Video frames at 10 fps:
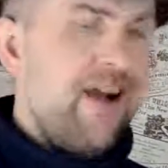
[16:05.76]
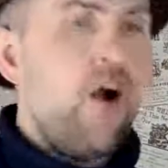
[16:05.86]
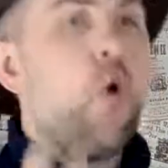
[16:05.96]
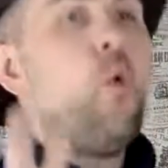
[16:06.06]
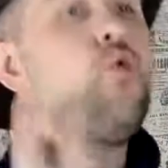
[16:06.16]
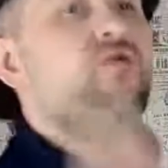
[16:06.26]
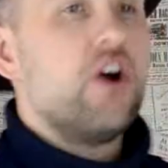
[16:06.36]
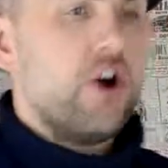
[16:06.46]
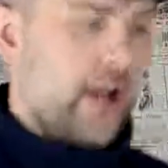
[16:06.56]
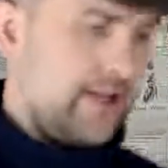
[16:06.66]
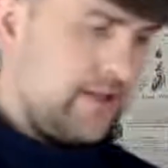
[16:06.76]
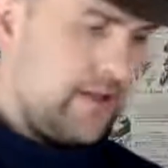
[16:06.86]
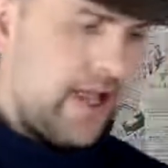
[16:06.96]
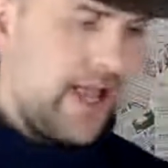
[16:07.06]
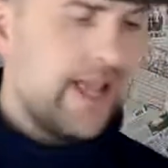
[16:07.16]
Over it.
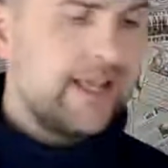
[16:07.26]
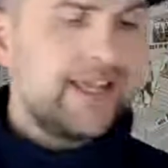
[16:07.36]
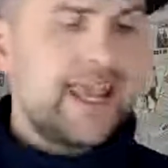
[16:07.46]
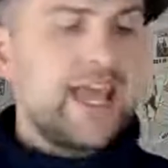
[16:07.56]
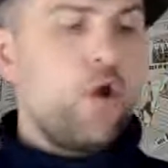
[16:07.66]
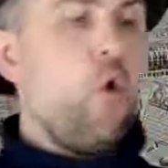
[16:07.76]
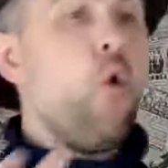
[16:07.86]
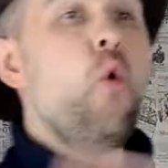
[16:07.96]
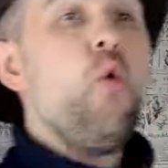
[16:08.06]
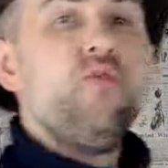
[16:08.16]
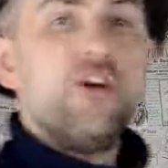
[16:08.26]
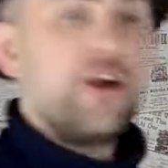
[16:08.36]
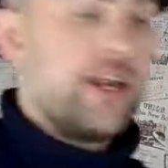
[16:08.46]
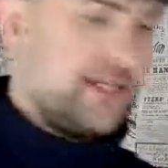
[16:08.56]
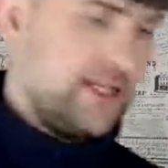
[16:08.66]
Get over
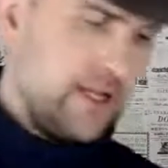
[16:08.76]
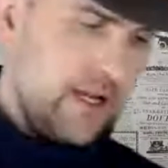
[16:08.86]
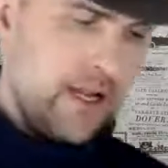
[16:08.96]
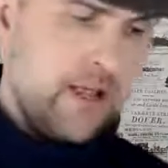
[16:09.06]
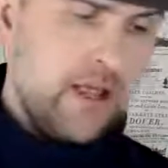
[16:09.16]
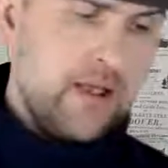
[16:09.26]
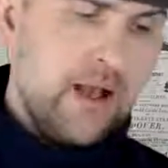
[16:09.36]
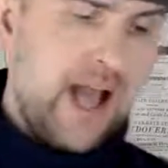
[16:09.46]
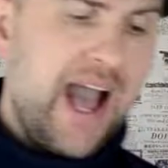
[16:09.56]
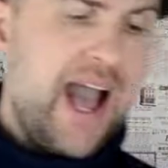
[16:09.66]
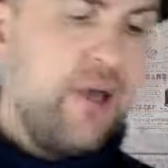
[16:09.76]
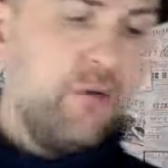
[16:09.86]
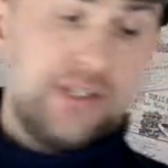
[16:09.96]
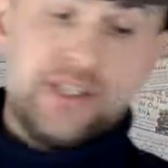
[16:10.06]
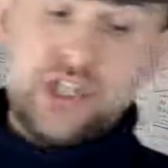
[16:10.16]
it. I
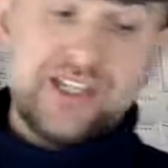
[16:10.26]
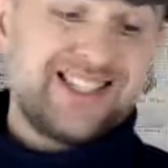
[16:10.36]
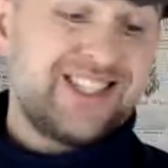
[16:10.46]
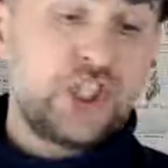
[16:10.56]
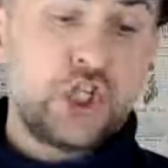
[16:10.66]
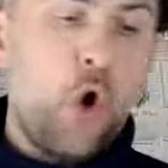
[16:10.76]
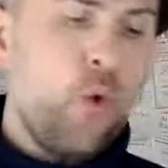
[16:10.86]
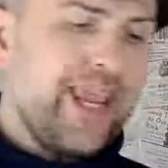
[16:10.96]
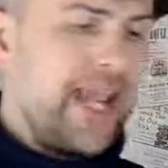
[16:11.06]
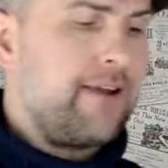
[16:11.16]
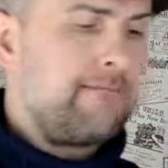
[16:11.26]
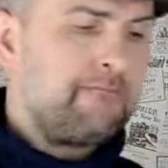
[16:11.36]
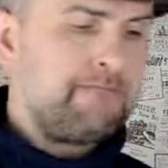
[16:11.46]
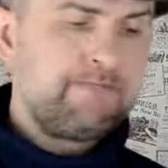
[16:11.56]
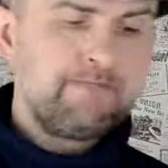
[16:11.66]
was just joking.
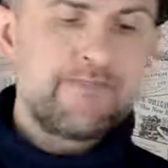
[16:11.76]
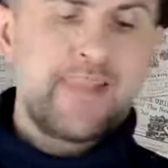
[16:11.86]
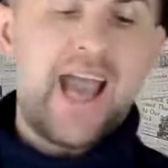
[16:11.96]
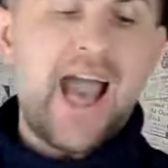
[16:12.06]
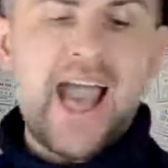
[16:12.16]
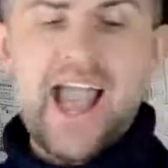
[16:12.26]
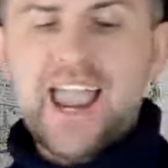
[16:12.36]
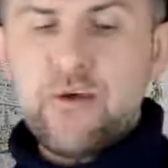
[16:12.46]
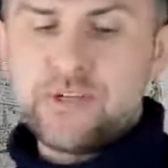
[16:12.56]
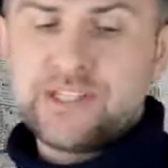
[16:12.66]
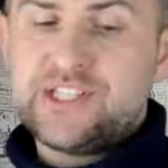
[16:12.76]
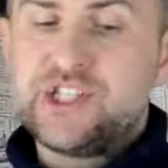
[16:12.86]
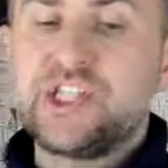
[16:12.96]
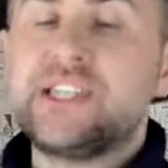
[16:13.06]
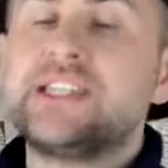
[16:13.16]
I was
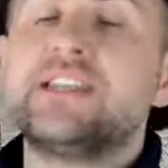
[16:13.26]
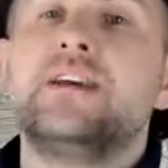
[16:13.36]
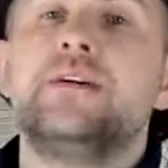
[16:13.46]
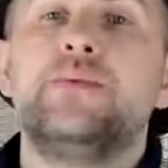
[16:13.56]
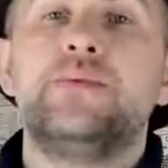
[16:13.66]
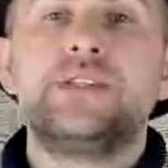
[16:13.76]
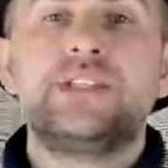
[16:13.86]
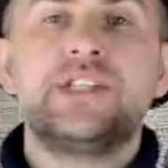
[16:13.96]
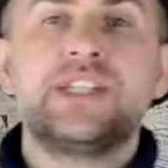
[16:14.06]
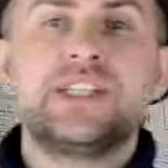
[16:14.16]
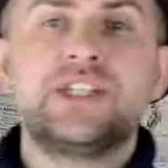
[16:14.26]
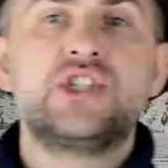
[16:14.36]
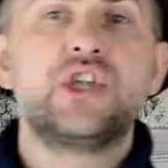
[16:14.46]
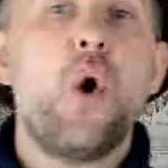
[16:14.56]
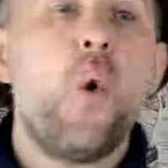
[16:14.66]

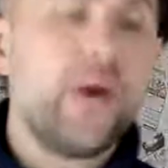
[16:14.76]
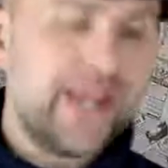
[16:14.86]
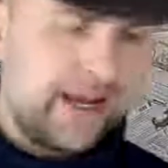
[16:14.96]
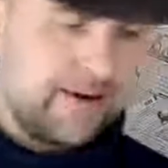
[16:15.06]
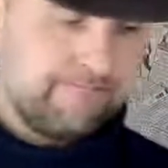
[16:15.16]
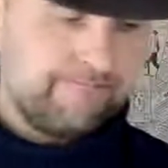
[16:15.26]
just joking.